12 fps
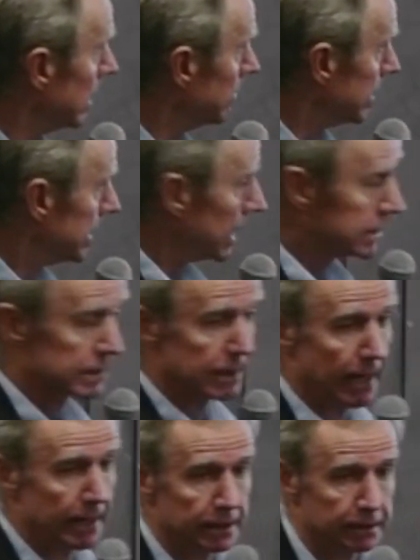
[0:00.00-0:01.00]
But that's
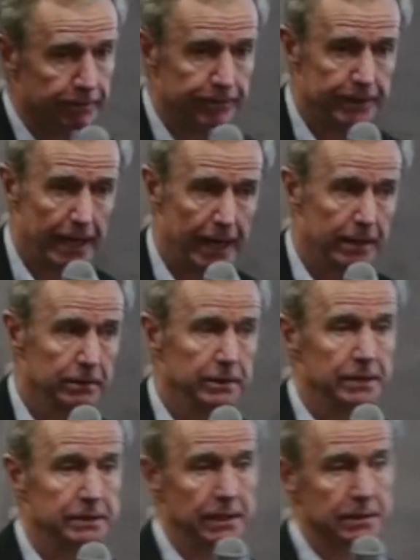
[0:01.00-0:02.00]
again a different angle
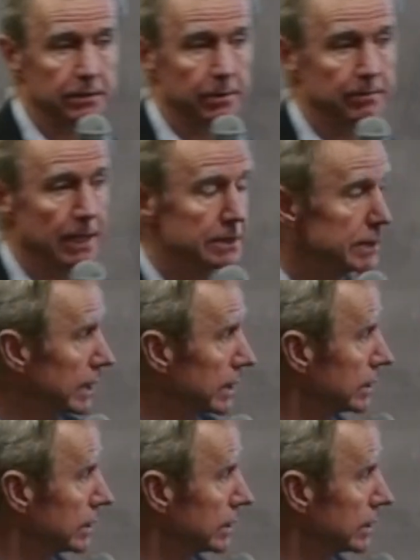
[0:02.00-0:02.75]
that someone might take